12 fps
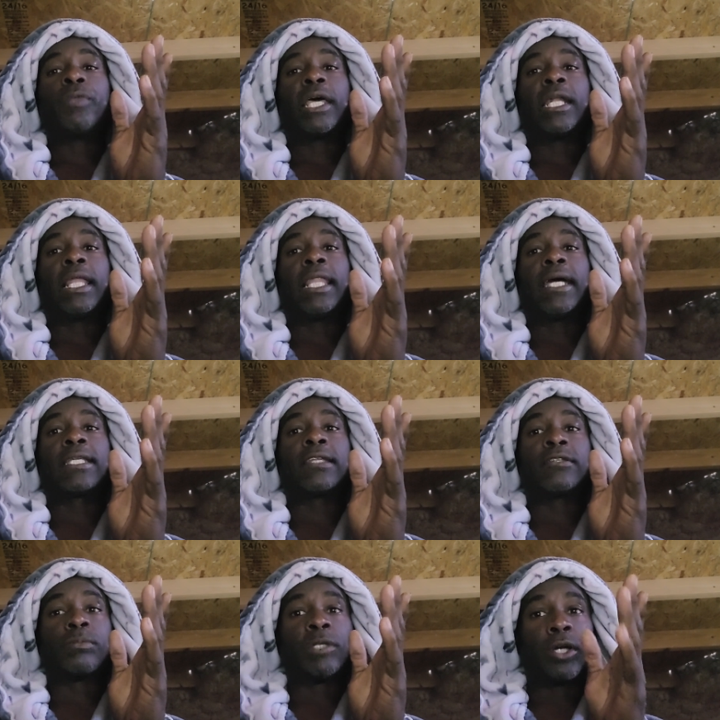and I like
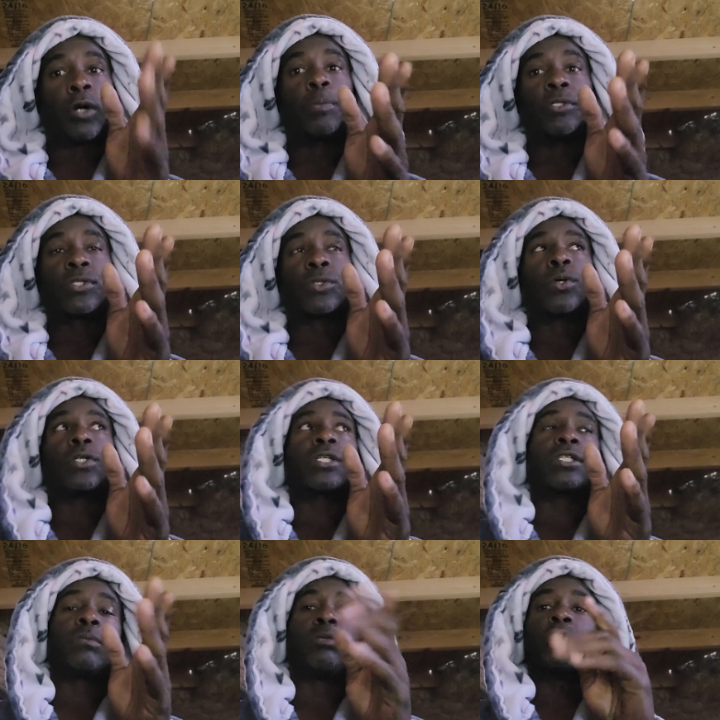it to be open source
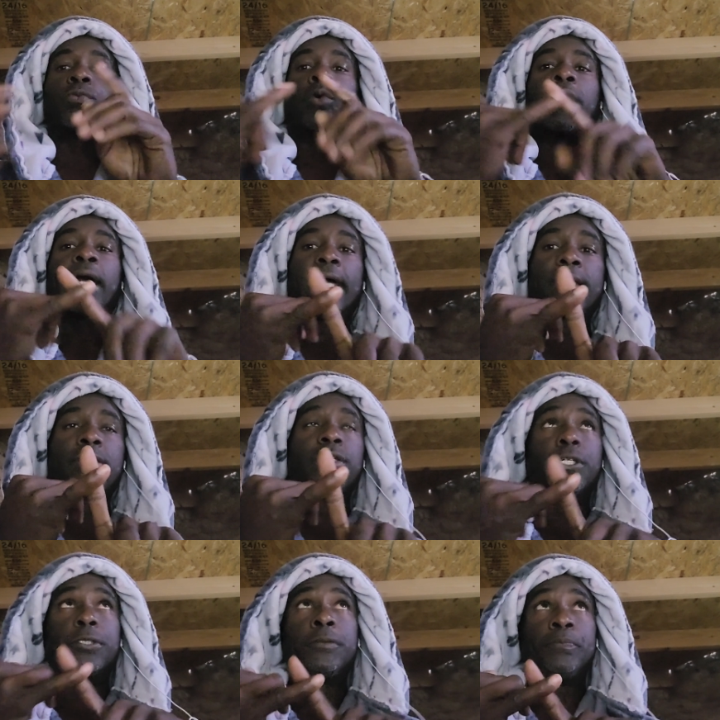because it means what I
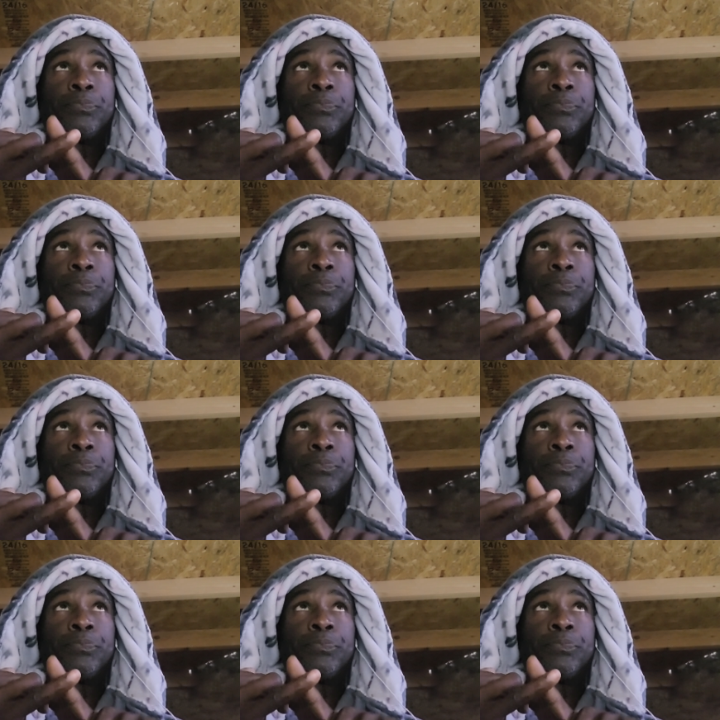do,